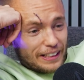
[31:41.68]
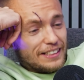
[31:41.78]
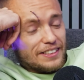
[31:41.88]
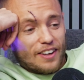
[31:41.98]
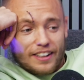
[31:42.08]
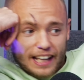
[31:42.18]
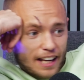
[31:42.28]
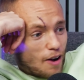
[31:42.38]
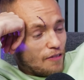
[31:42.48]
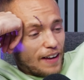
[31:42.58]
We need to start
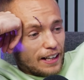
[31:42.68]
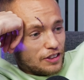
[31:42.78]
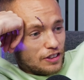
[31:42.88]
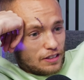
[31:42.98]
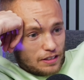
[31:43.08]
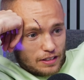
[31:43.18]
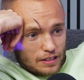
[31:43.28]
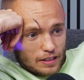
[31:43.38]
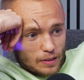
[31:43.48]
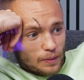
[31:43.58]
getting our factions.
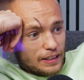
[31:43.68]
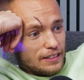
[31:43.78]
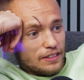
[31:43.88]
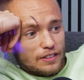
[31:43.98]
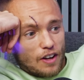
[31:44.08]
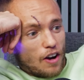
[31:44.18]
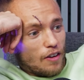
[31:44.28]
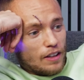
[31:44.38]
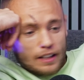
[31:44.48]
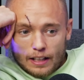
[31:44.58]
We need to start
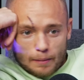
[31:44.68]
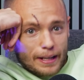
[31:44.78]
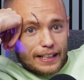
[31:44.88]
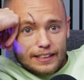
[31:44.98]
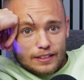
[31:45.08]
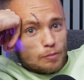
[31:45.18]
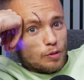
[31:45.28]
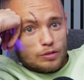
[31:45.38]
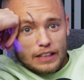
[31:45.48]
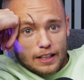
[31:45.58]
making some
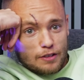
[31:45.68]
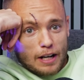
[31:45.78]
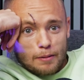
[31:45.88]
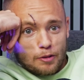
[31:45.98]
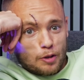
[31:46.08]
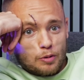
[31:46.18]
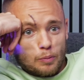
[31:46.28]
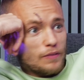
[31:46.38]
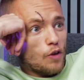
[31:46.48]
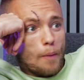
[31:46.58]
real Telegram groups, and
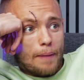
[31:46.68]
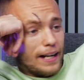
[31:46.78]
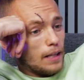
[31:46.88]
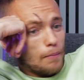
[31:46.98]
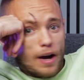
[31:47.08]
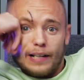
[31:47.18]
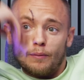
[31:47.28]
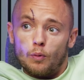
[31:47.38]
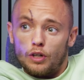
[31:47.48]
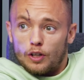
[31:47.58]
we've got a panic button, and
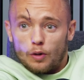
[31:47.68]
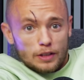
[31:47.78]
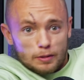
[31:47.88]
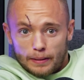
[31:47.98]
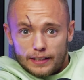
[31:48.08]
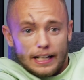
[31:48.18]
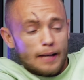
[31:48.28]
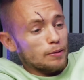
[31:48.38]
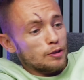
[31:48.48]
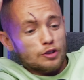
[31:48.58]
we're all gonna go display
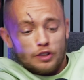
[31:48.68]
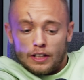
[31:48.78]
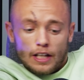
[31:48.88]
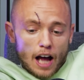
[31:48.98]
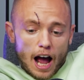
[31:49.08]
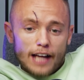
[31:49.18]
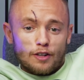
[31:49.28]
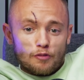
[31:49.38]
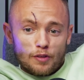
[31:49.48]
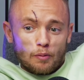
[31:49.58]
that because I
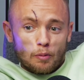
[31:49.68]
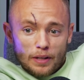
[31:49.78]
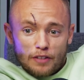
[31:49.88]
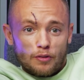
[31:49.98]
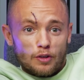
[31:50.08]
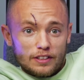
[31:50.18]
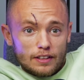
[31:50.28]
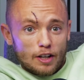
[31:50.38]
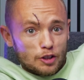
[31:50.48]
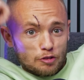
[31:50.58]
don't think we'll be afforded the
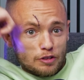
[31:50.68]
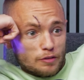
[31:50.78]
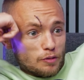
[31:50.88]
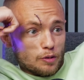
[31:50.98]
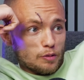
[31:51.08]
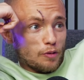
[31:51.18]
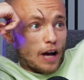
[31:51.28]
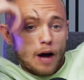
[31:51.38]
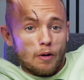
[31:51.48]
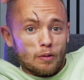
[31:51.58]
luxury for, for
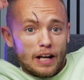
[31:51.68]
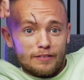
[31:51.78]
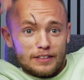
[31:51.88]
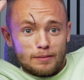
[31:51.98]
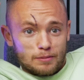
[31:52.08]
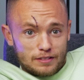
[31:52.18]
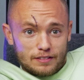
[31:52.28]
our whole lifetimes.